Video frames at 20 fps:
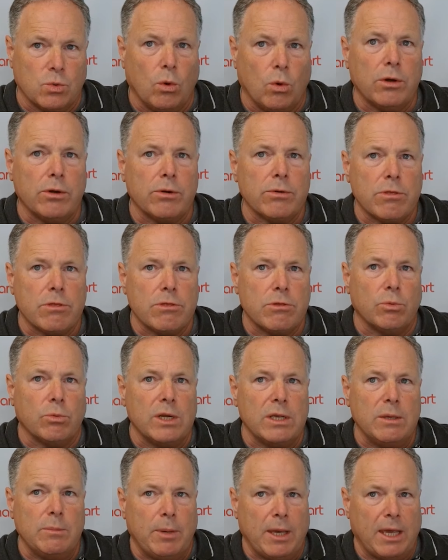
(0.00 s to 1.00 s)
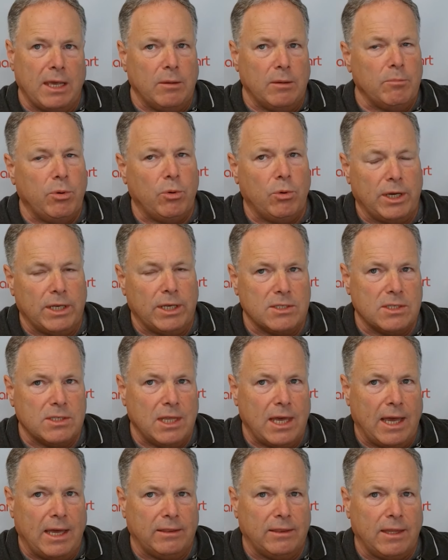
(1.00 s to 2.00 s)
what are three pain points
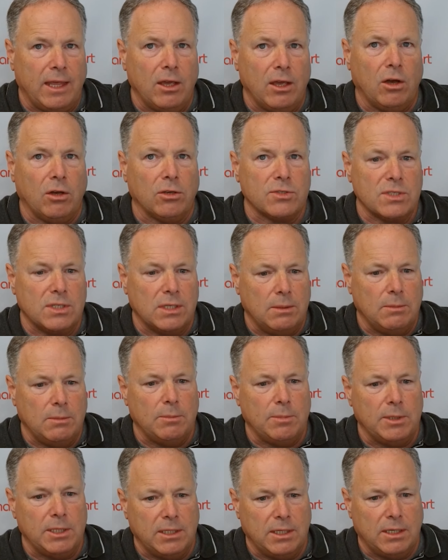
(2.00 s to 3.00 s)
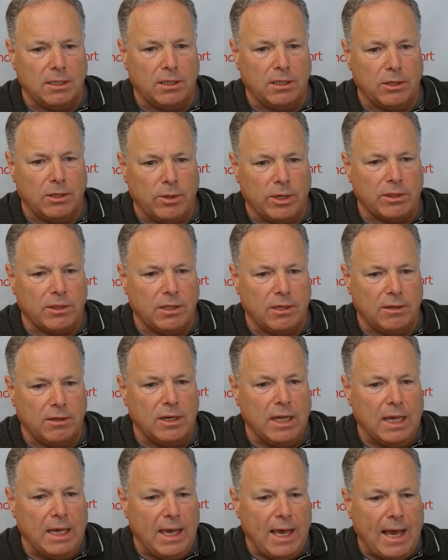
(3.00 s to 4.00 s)
that they all seem to be dealing with and
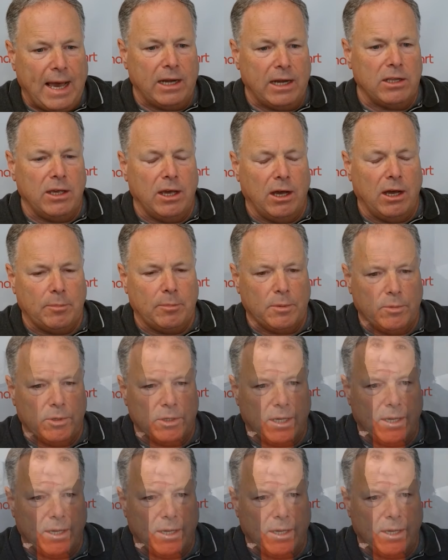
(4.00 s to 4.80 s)
how do you help them with